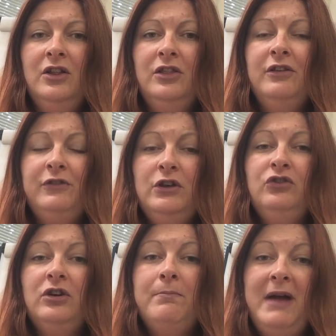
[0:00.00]
the
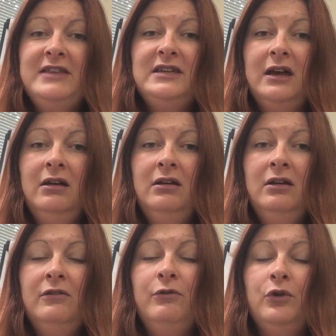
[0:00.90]
future better
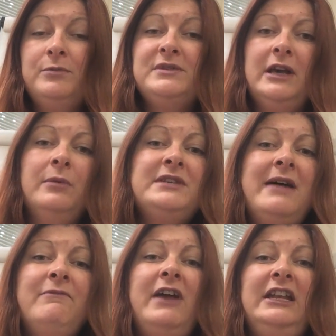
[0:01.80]
for themselves
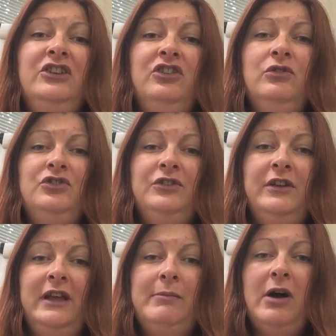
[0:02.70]
and for any children
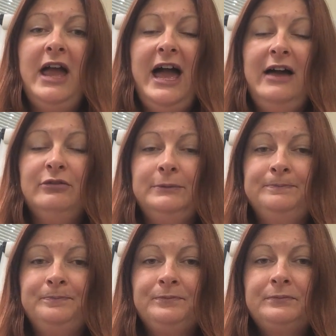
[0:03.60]
that they might have.
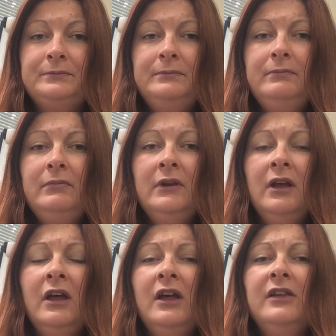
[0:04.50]

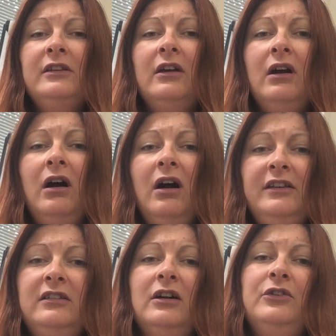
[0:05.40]
So I
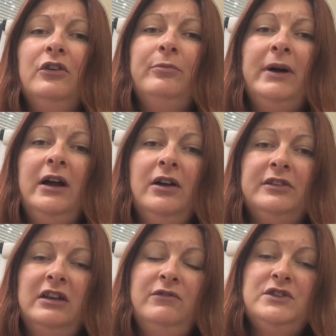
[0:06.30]
start off by
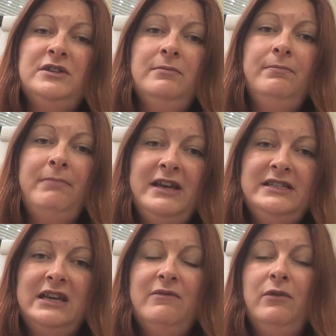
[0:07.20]
asking for some
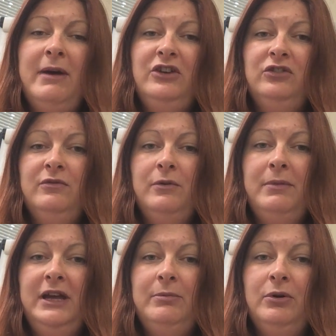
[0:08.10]
basic information from
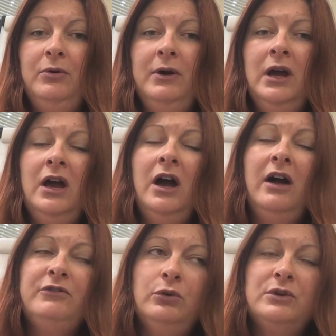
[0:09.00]
people.
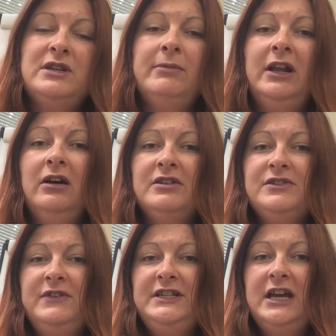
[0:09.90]
I've talked in my
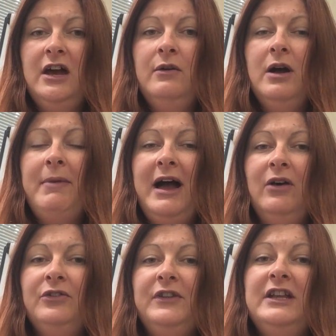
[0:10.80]
last video
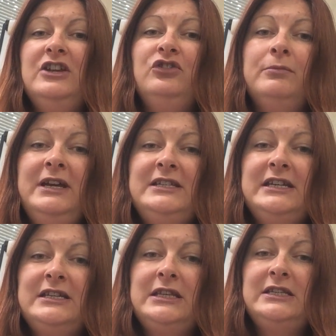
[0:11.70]
about the initial
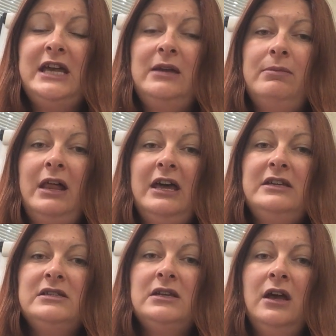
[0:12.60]
meetings that take
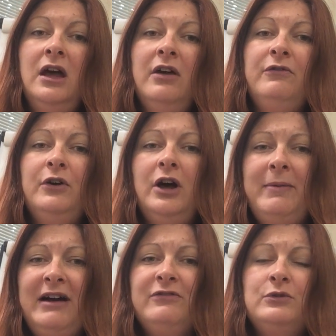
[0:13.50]
place for
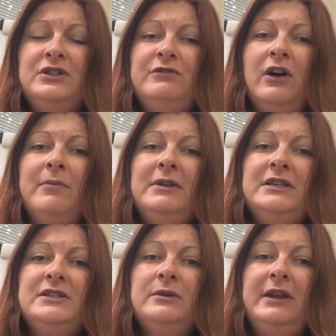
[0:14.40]
about 45
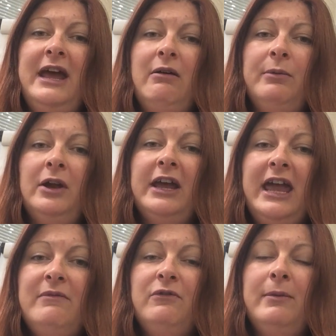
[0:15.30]
minutes to an hour when I
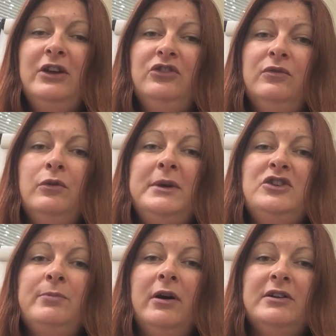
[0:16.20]
get information from
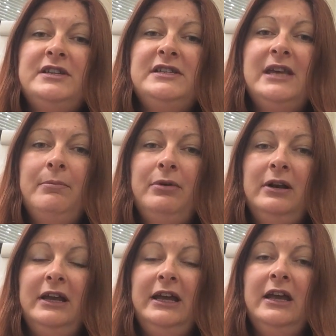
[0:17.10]
each party
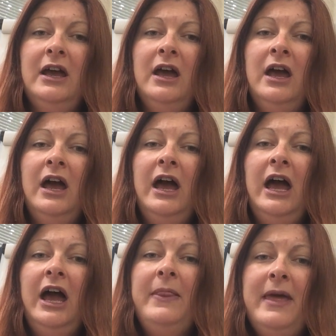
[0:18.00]
separately.
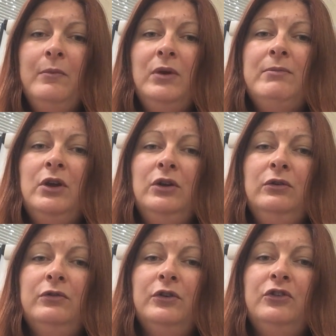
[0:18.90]
And then we
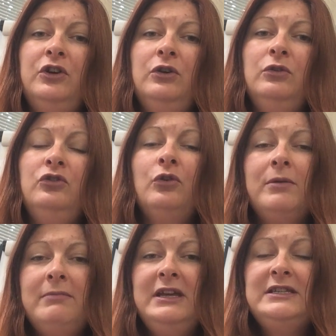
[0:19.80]
move to
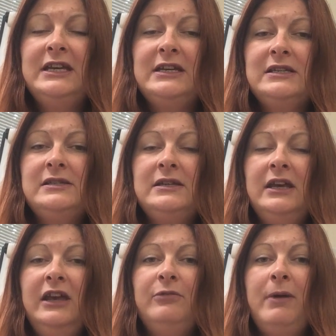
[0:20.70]
joint meetings
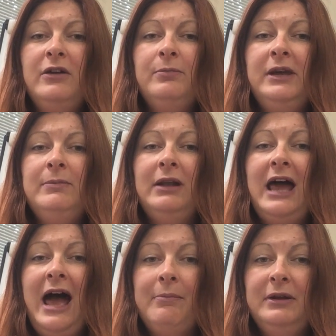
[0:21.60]
if both people are
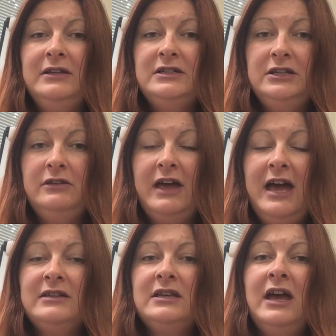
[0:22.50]
happy to do
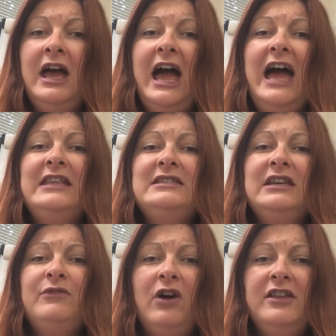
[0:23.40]
that and
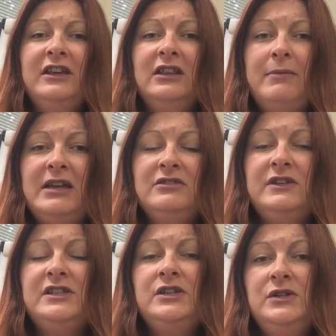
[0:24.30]
if I think the matter
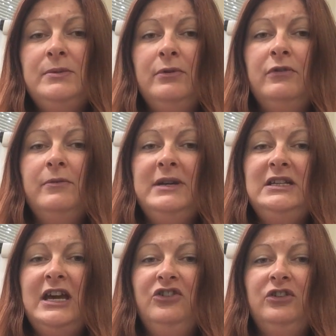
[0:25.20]
is suitable for
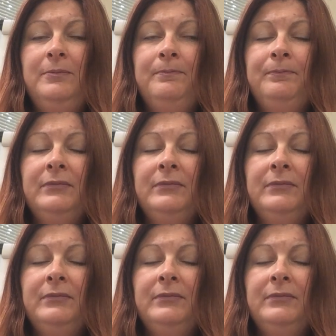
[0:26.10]
mediation.